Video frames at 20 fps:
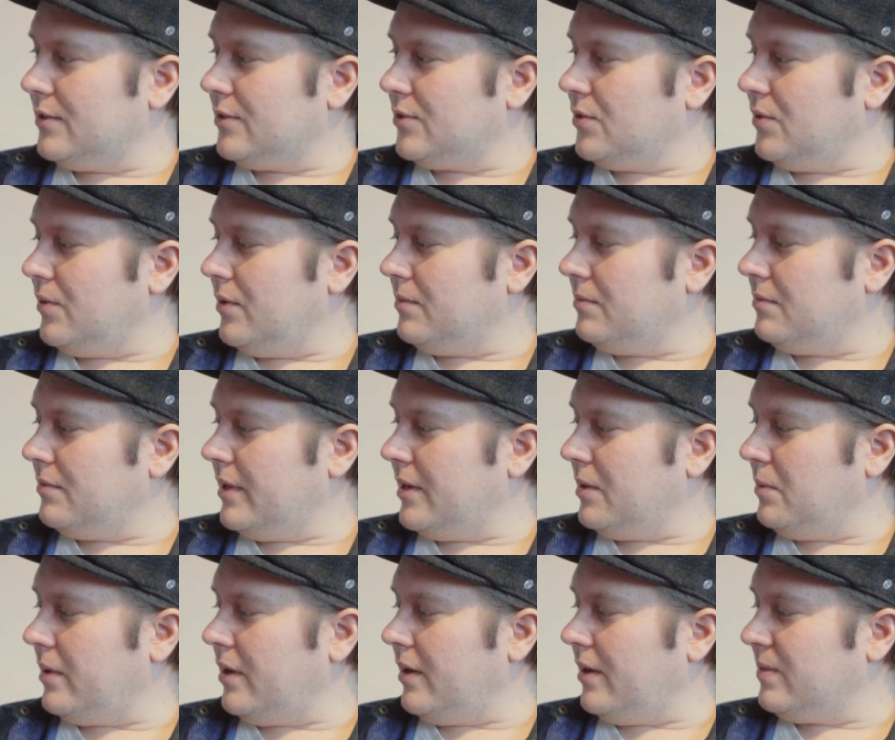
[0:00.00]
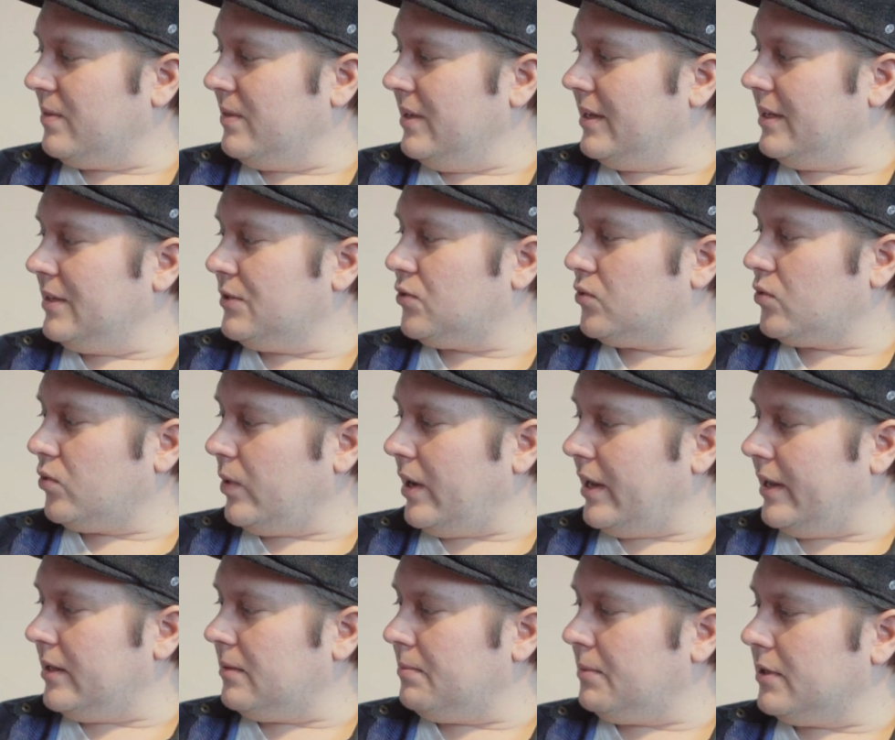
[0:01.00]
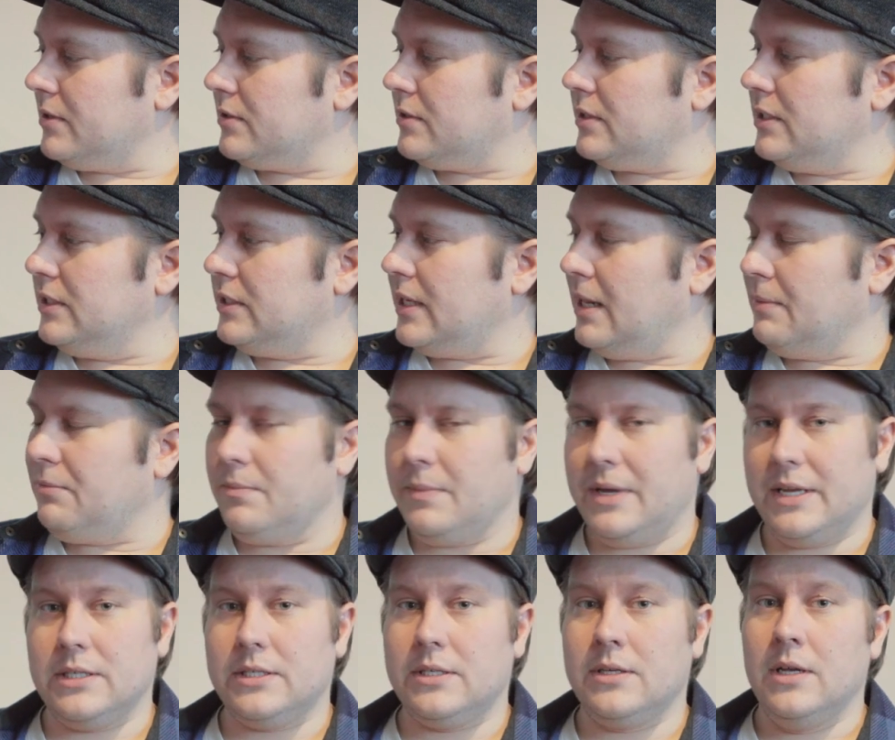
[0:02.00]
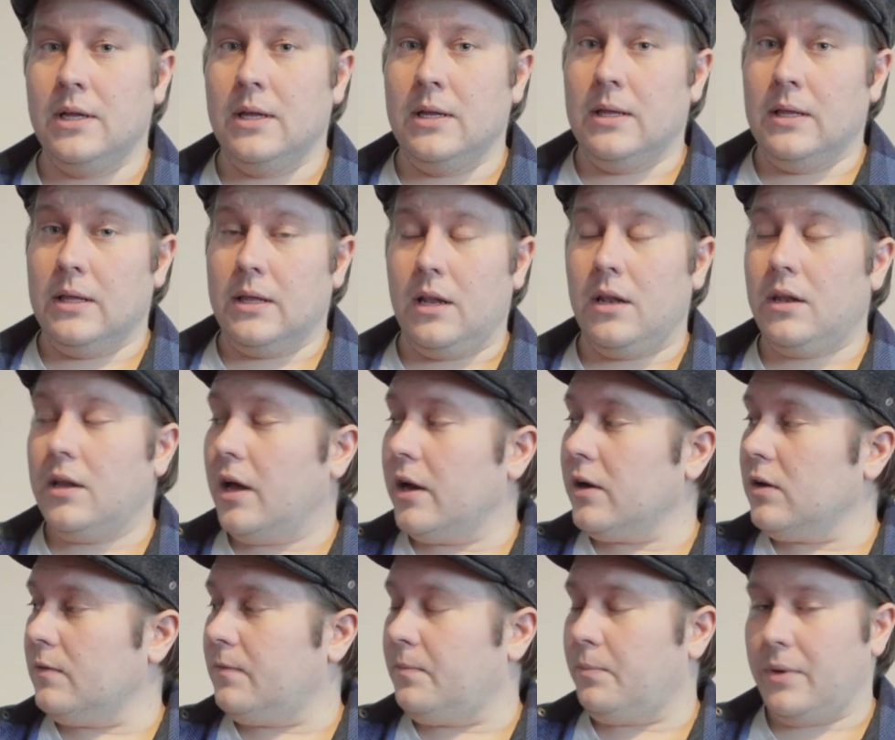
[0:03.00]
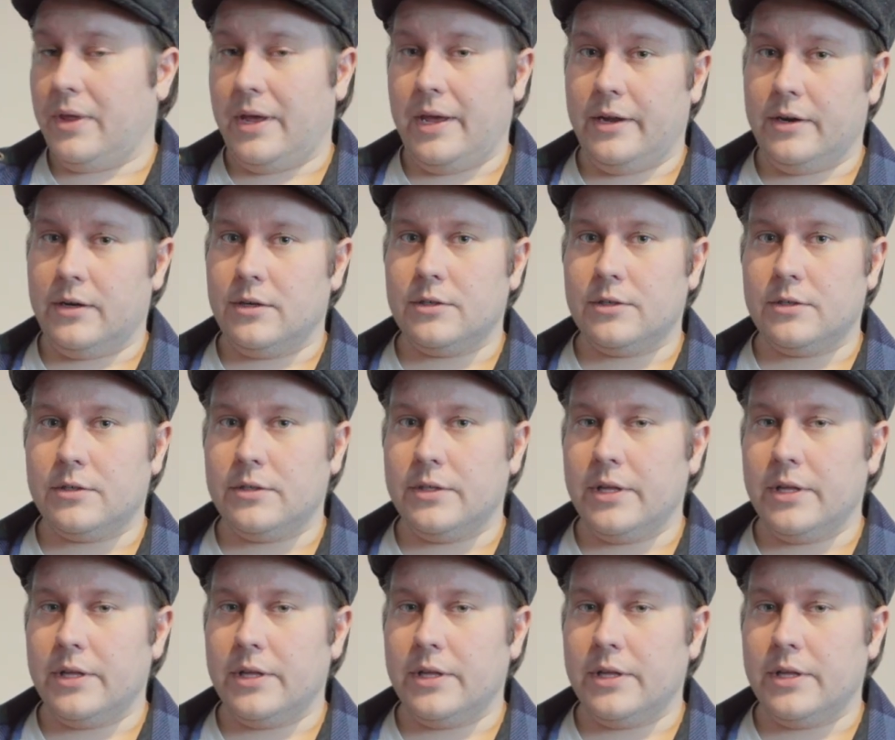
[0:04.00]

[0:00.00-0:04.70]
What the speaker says: So anyway, I think it's great because this album has a lot of players.